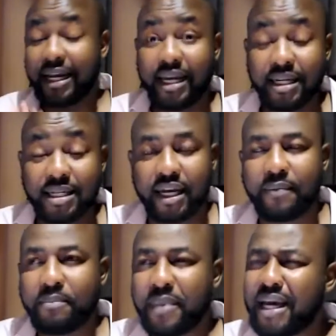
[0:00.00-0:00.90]
hitting
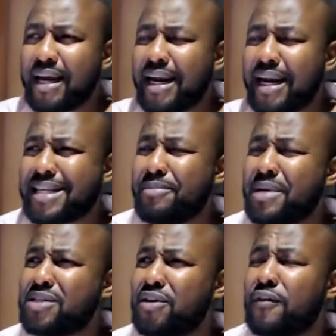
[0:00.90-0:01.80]
in me and asking
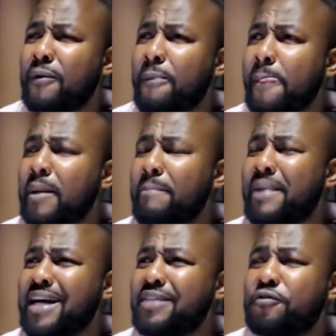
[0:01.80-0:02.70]
myself, but I've